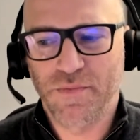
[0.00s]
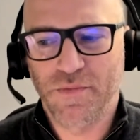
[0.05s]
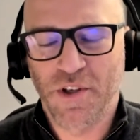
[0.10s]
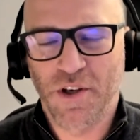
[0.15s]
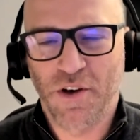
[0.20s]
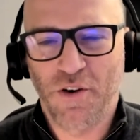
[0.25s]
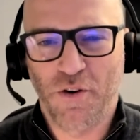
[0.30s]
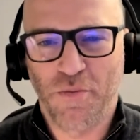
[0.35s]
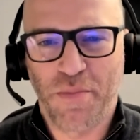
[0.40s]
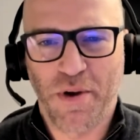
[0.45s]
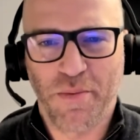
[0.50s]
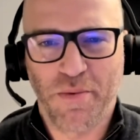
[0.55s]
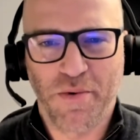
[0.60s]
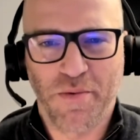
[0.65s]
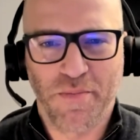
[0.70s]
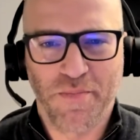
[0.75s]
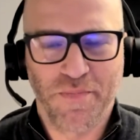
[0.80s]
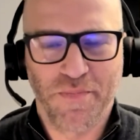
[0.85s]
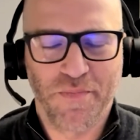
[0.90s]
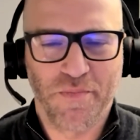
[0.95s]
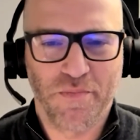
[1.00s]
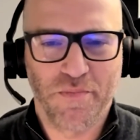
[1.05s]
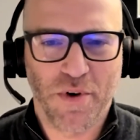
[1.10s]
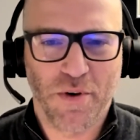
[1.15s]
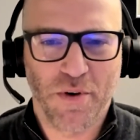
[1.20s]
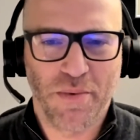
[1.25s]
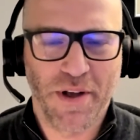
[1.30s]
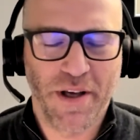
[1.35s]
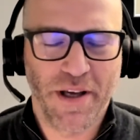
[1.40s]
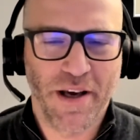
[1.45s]
a lot of people
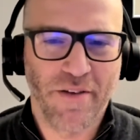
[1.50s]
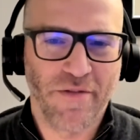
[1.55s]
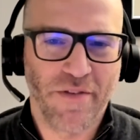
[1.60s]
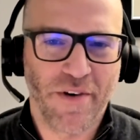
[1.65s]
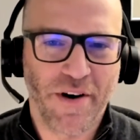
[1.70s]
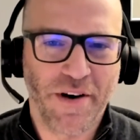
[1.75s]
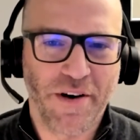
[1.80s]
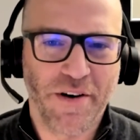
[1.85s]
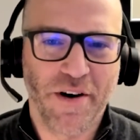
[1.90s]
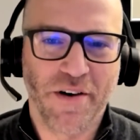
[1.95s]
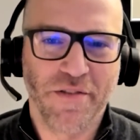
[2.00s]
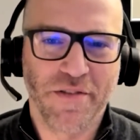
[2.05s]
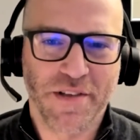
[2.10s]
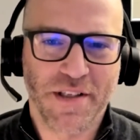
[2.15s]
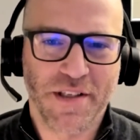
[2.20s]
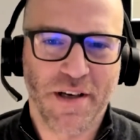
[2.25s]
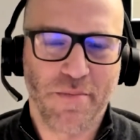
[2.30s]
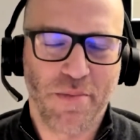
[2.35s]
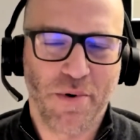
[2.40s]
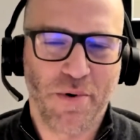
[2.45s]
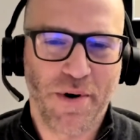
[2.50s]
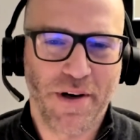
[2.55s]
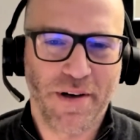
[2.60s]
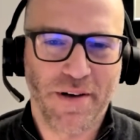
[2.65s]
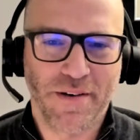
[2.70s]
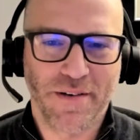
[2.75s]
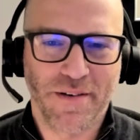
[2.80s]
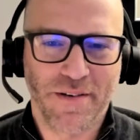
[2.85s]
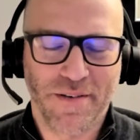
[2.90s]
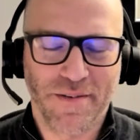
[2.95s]
probably get very nervous at that point
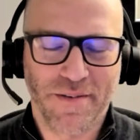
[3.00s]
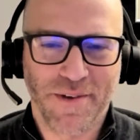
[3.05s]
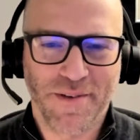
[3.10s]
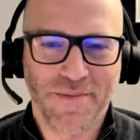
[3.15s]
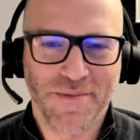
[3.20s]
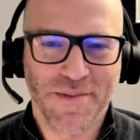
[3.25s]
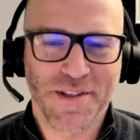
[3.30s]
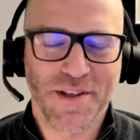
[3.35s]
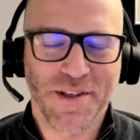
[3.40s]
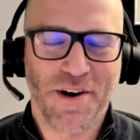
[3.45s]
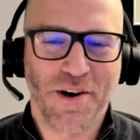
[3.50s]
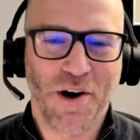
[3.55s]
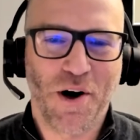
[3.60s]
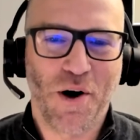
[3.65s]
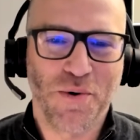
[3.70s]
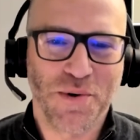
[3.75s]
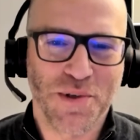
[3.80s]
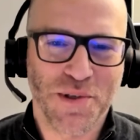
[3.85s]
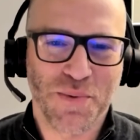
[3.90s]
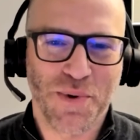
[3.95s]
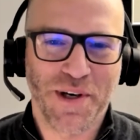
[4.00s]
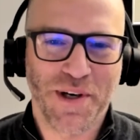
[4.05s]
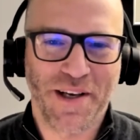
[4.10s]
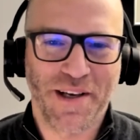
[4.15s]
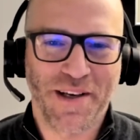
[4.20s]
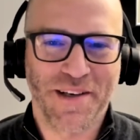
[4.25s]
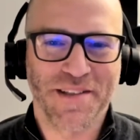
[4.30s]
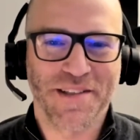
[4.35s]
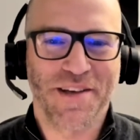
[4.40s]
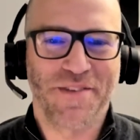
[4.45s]
and start cold sweating
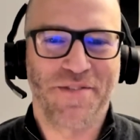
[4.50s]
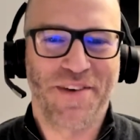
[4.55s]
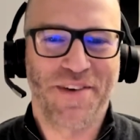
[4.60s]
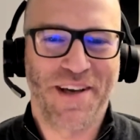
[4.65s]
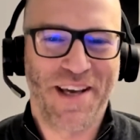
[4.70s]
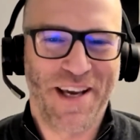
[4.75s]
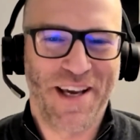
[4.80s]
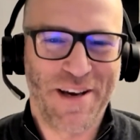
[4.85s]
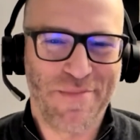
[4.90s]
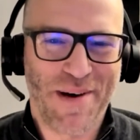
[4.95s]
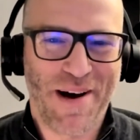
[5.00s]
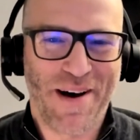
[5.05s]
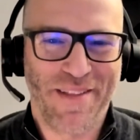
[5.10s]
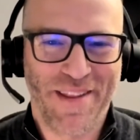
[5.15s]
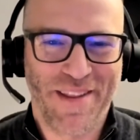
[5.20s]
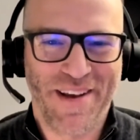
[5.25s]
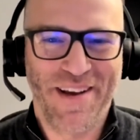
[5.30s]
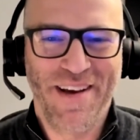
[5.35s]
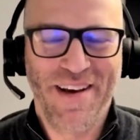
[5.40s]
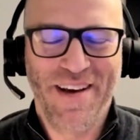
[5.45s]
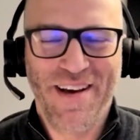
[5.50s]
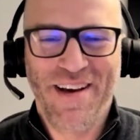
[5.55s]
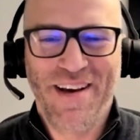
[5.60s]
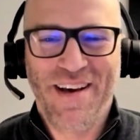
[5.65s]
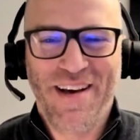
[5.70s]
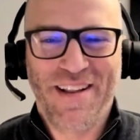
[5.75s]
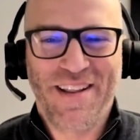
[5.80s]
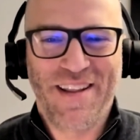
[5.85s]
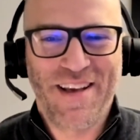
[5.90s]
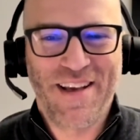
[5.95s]
because they're thinking about
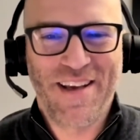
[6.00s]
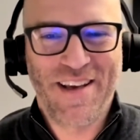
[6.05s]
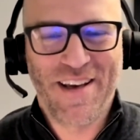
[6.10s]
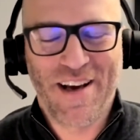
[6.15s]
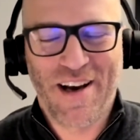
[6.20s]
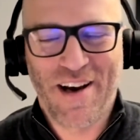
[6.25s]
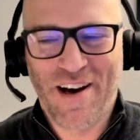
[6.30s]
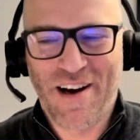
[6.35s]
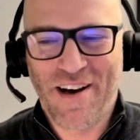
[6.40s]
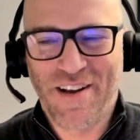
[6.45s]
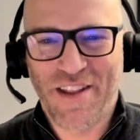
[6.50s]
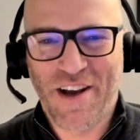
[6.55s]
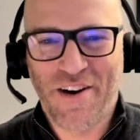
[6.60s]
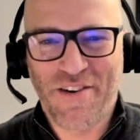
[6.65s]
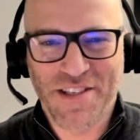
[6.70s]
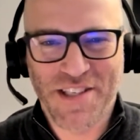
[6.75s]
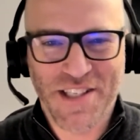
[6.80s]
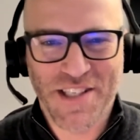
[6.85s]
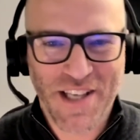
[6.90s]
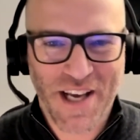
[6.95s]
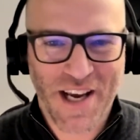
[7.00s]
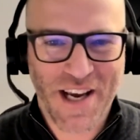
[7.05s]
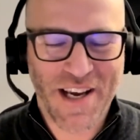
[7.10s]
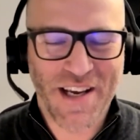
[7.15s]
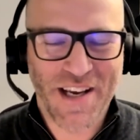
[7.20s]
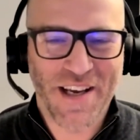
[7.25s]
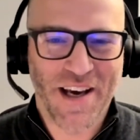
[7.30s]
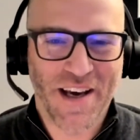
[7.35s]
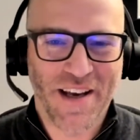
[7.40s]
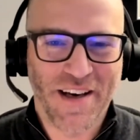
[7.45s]
their
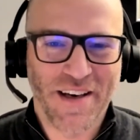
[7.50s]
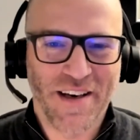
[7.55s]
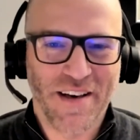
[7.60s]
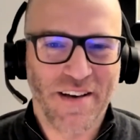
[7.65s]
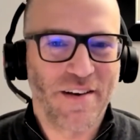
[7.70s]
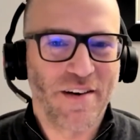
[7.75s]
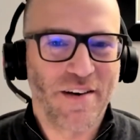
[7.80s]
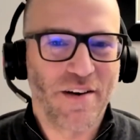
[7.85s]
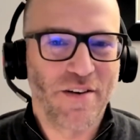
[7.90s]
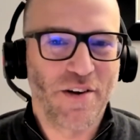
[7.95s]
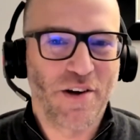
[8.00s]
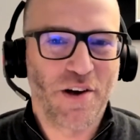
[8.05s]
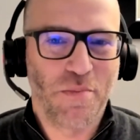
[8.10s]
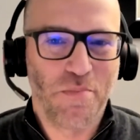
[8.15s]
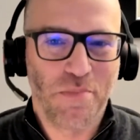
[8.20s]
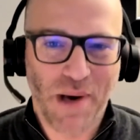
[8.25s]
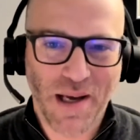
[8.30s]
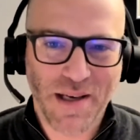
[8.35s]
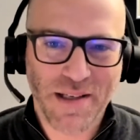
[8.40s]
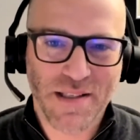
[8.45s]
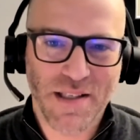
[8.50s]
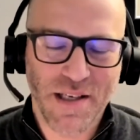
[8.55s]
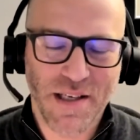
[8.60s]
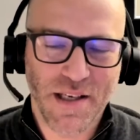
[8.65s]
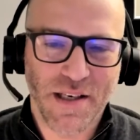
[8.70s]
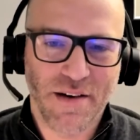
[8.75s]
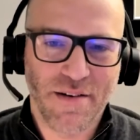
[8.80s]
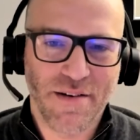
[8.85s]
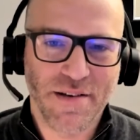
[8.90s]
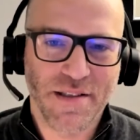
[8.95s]
estate and the complexity in
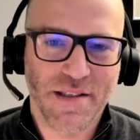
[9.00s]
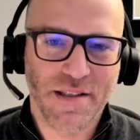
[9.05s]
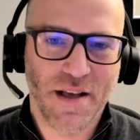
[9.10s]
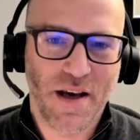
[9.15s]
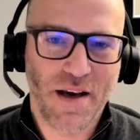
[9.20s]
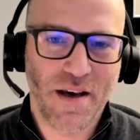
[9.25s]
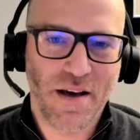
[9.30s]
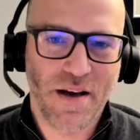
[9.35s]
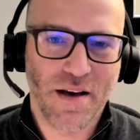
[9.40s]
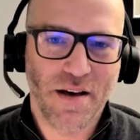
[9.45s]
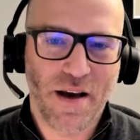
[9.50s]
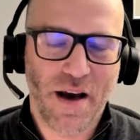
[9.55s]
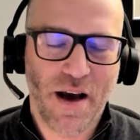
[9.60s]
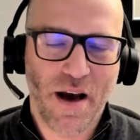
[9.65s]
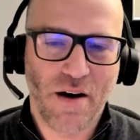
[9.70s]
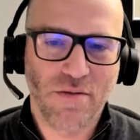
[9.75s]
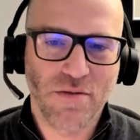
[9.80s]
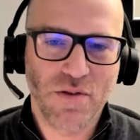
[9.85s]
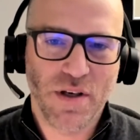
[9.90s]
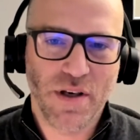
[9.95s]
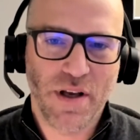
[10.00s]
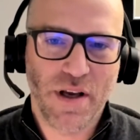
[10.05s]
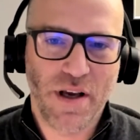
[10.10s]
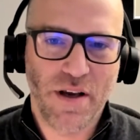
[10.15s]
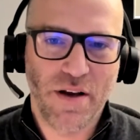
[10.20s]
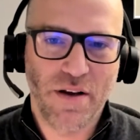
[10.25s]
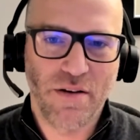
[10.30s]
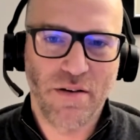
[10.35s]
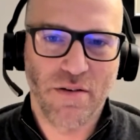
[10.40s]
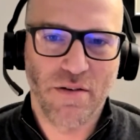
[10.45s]
their estate and how do
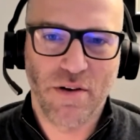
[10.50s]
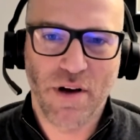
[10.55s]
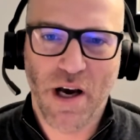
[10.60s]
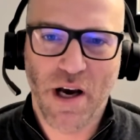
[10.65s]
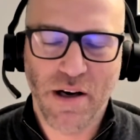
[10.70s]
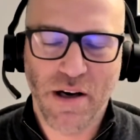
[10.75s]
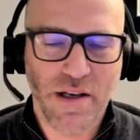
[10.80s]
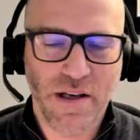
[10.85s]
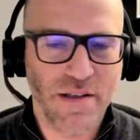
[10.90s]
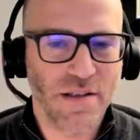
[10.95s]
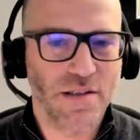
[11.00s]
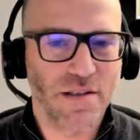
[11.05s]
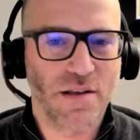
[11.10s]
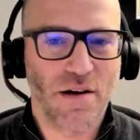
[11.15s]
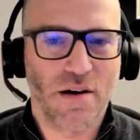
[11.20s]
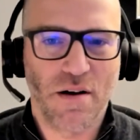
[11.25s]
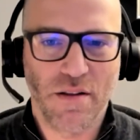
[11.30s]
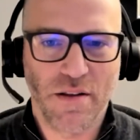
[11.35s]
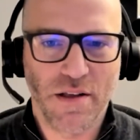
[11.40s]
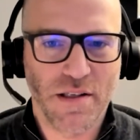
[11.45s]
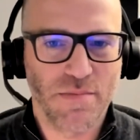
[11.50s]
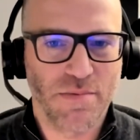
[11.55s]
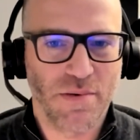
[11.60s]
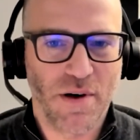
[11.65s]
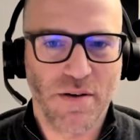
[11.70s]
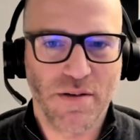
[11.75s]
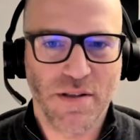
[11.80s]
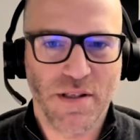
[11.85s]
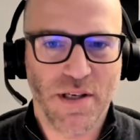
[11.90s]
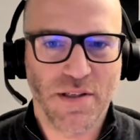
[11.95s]
they start this
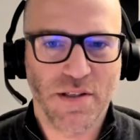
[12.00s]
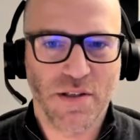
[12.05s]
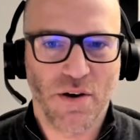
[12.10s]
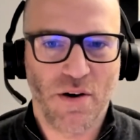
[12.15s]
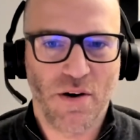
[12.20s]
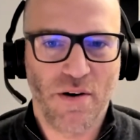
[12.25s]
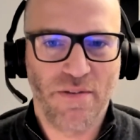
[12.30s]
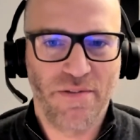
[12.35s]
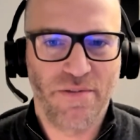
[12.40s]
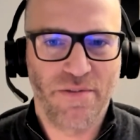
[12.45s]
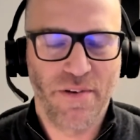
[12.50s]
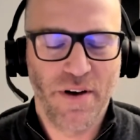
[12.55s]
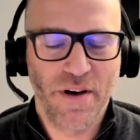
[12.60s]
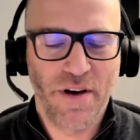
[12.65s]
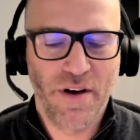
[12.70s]
process off.